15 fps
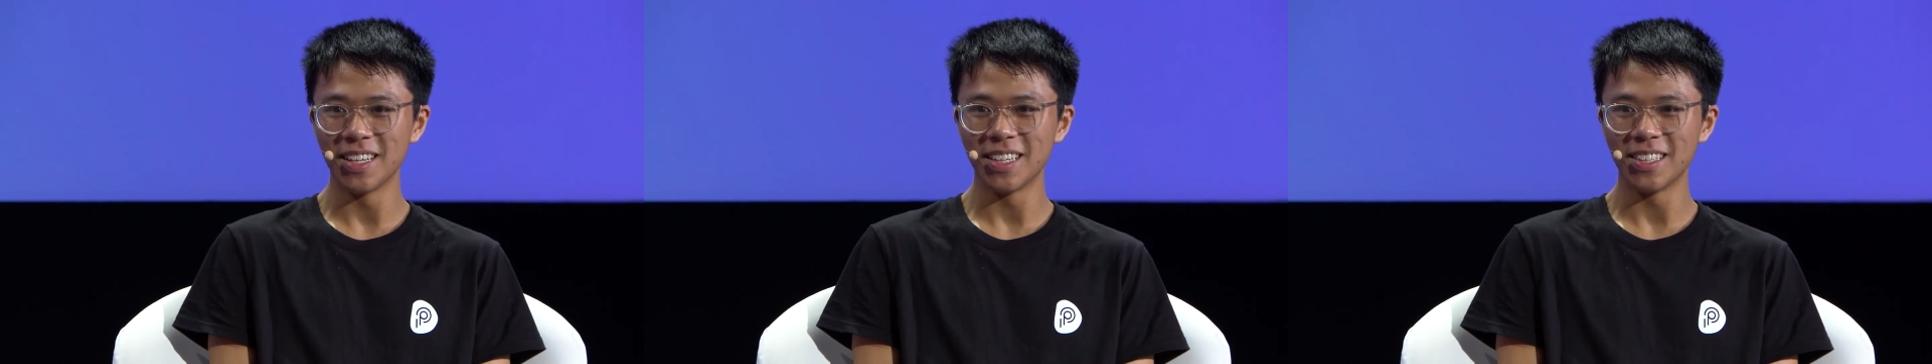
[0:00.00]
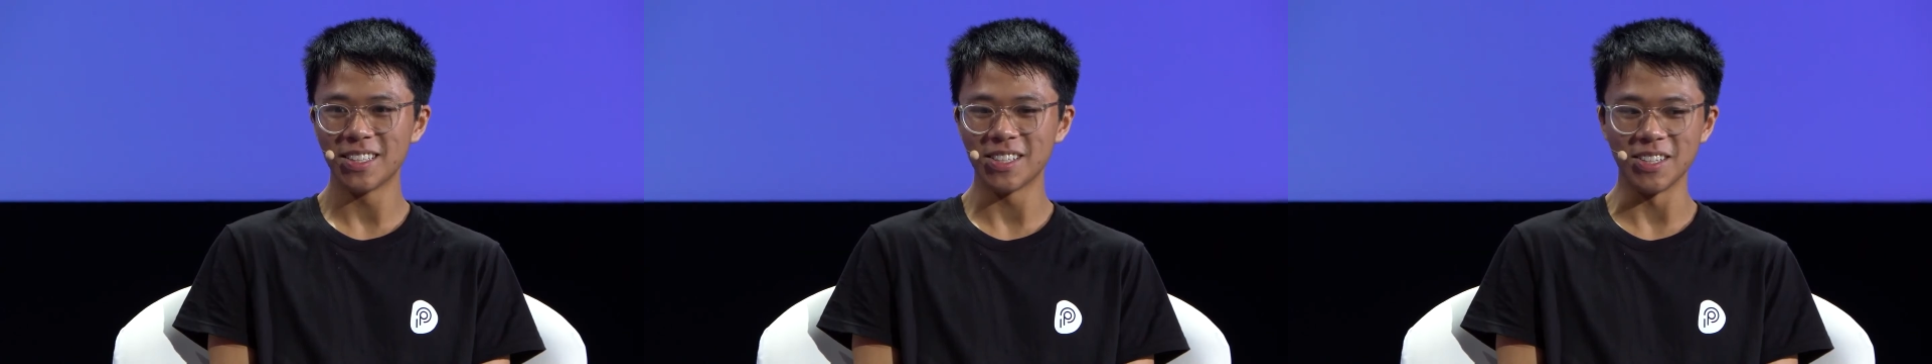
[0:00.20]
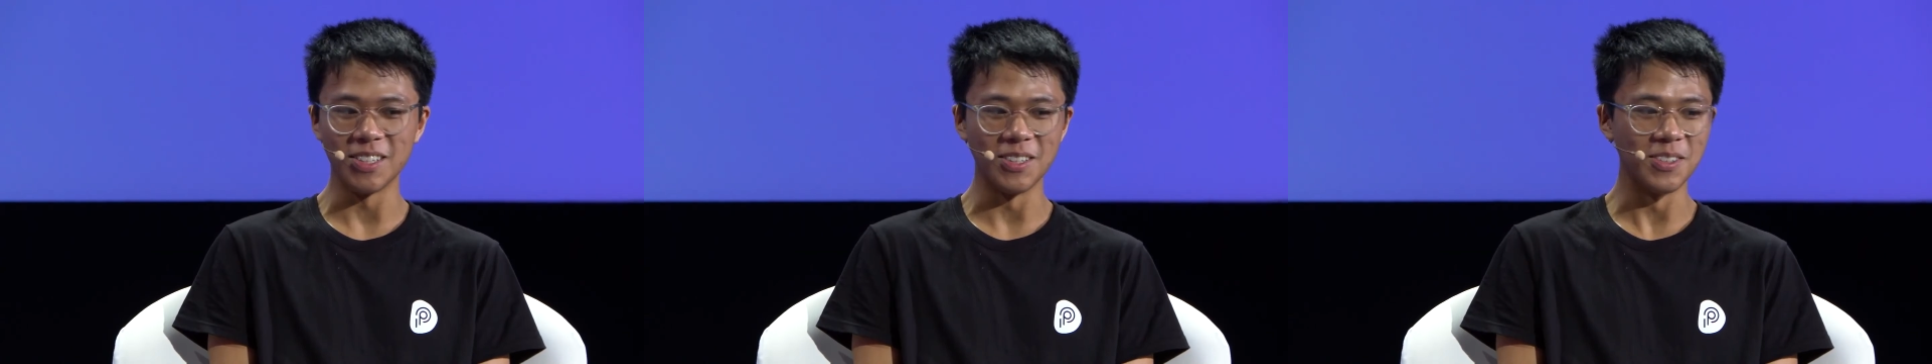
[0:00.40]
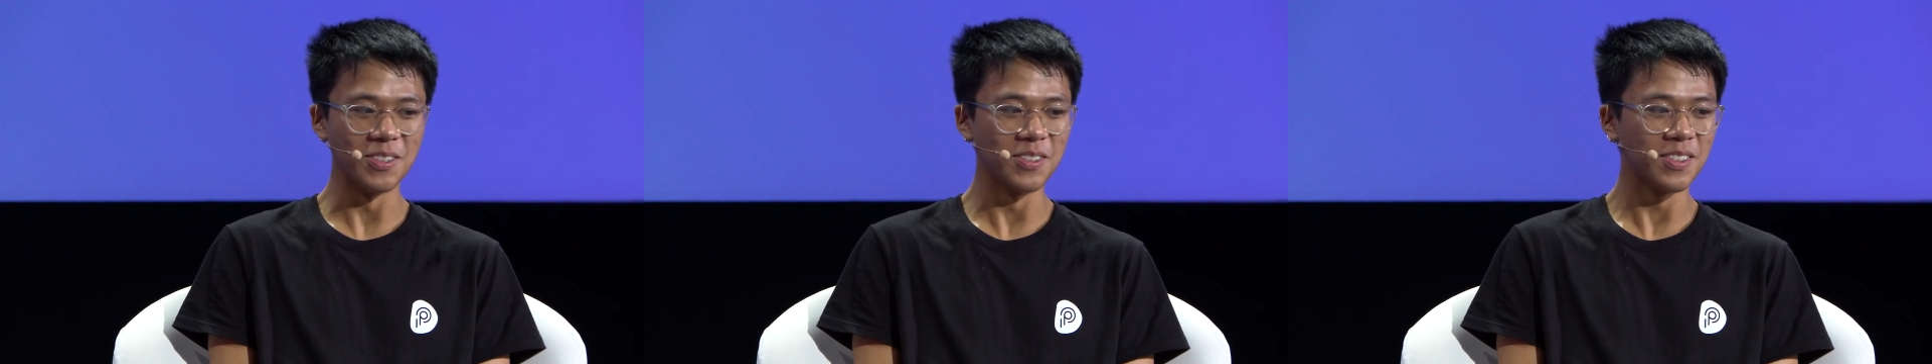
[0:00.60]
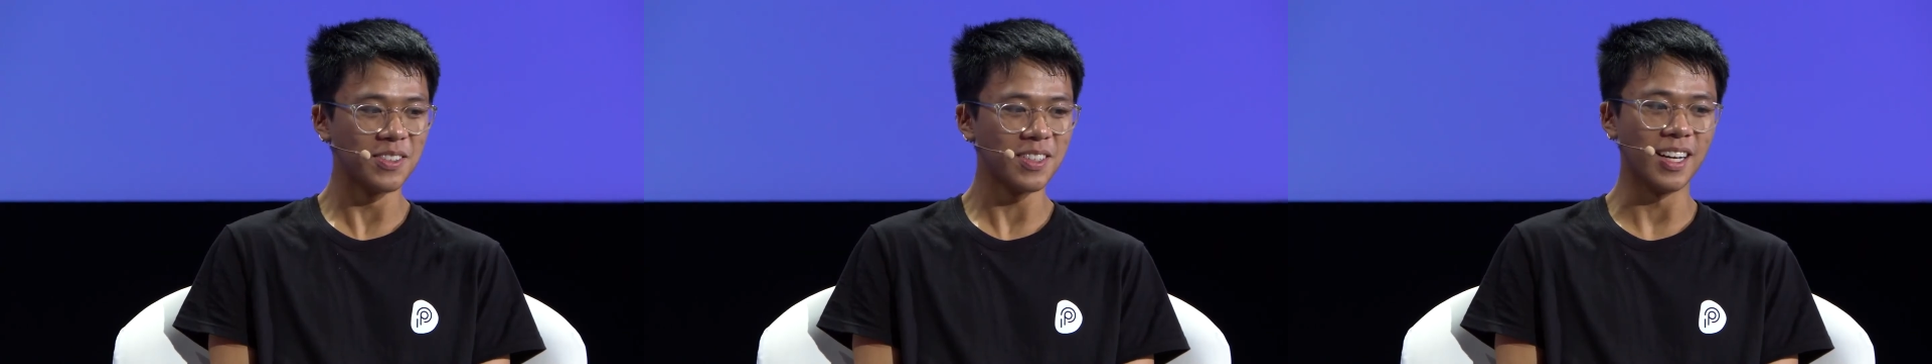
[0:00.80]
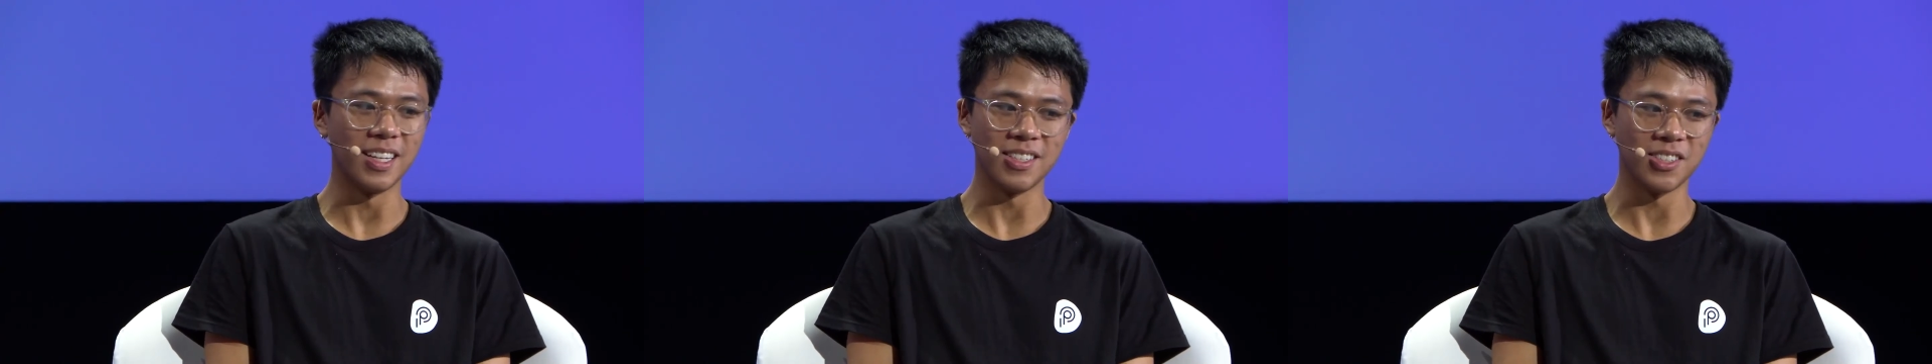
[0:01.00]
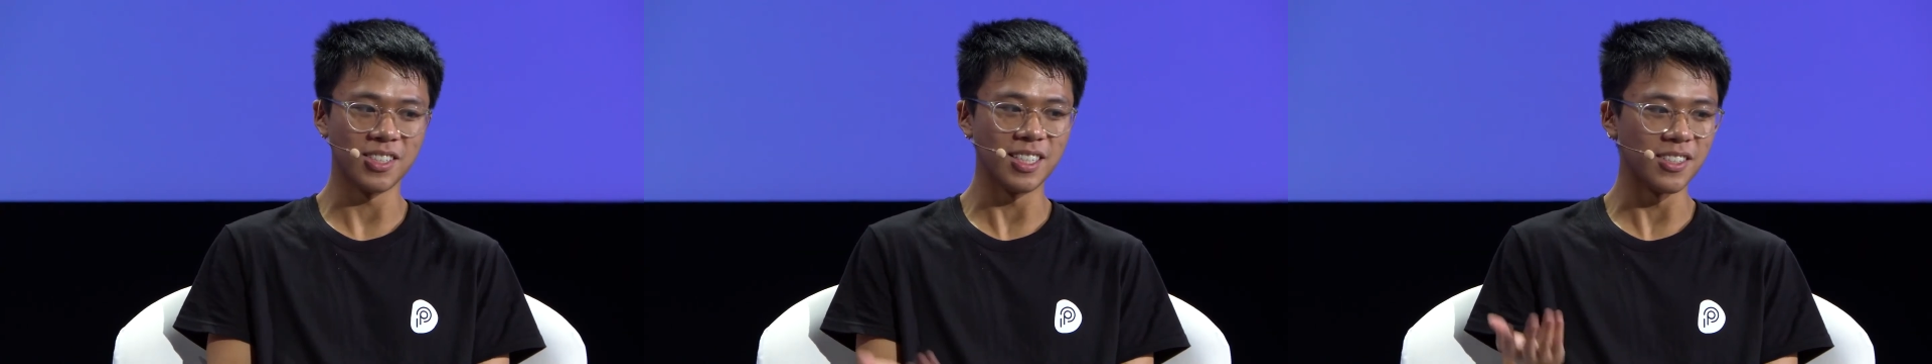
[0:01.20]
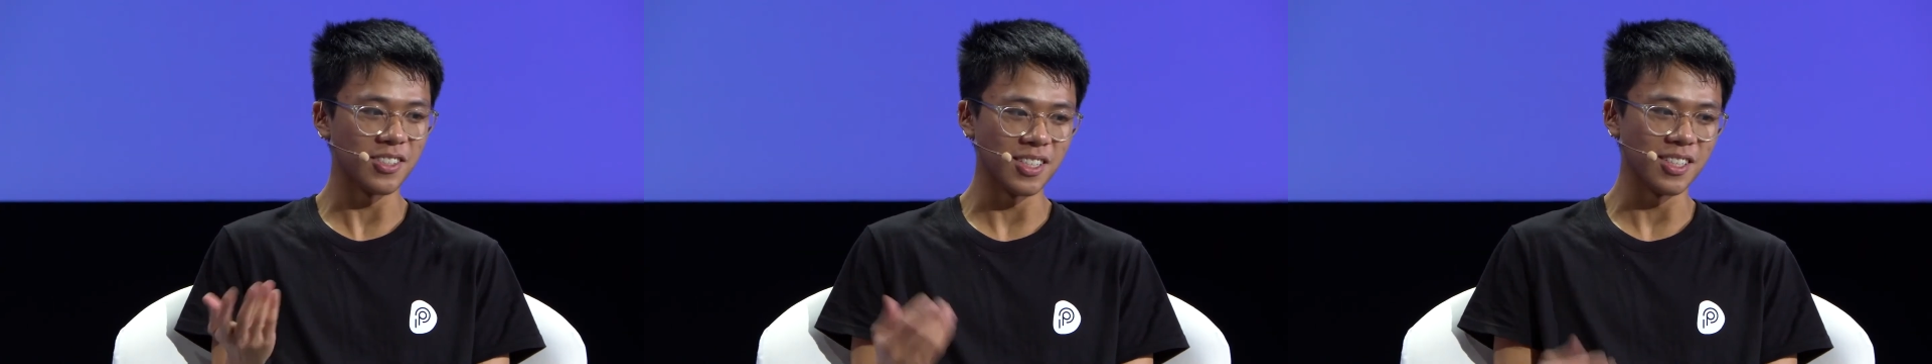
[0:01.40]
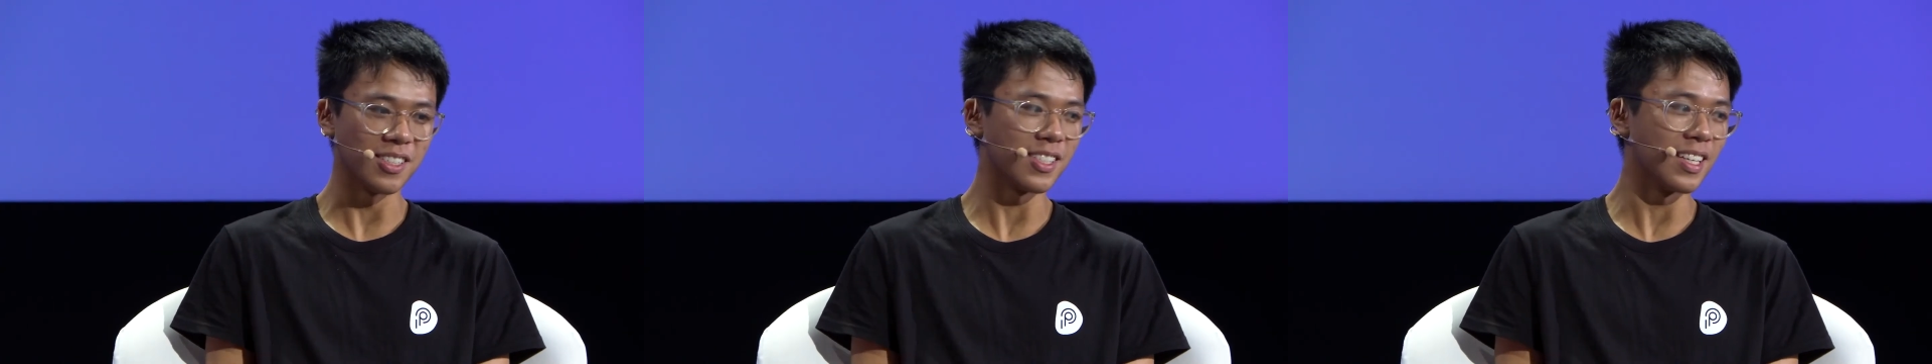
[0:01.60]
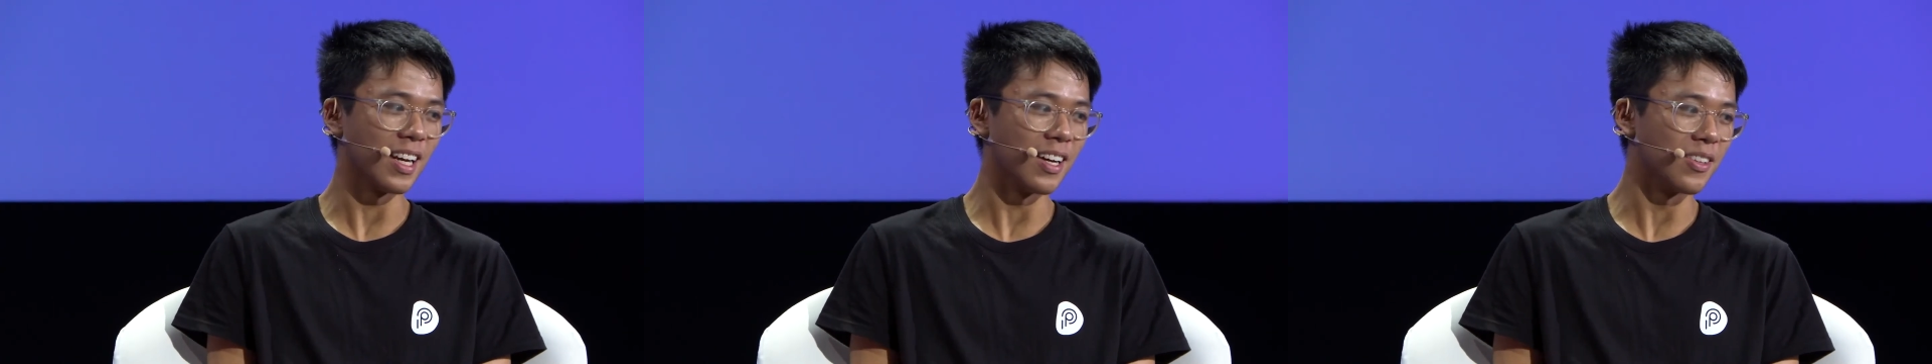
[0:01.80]
So yeah, it's just interesting to
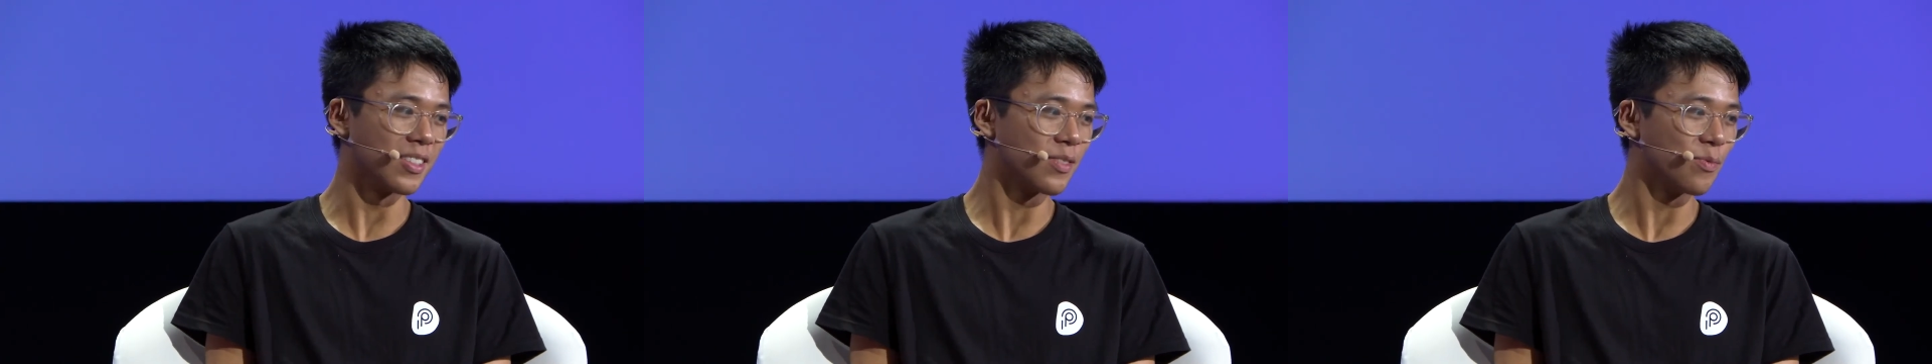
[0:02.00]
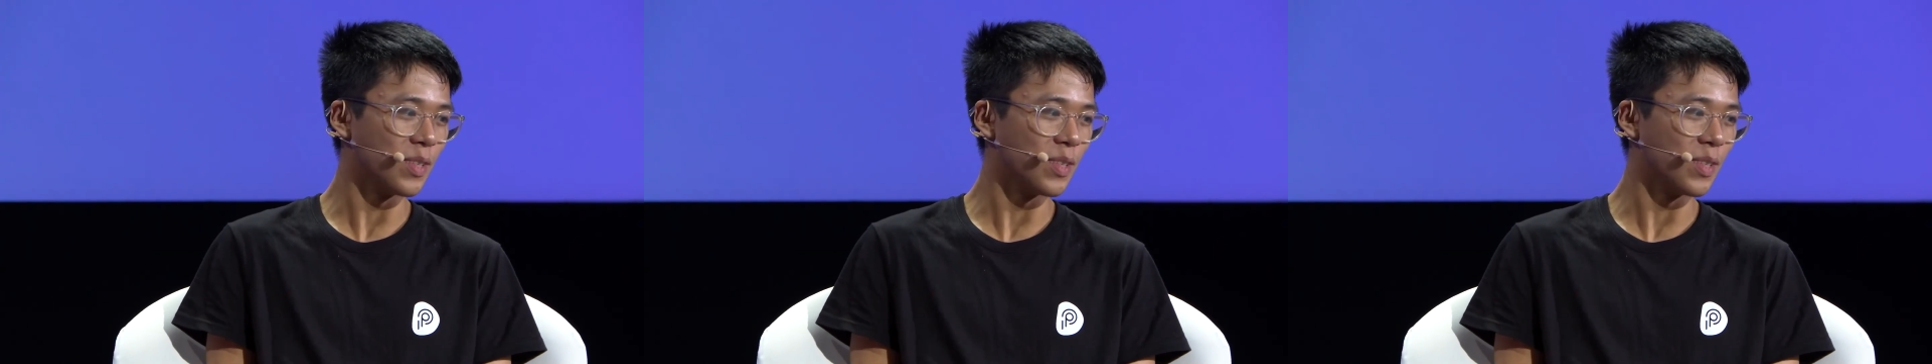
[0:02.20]
see how it